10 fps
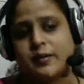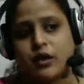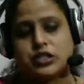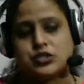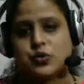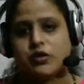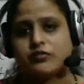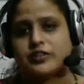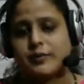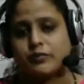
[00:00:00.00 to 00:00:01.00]
all the two
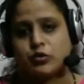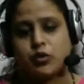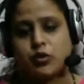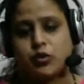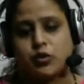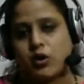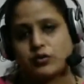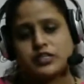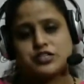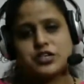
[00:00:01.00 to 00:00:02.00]
of them throughout the
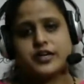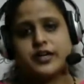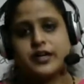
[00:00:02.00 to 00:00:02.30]
journey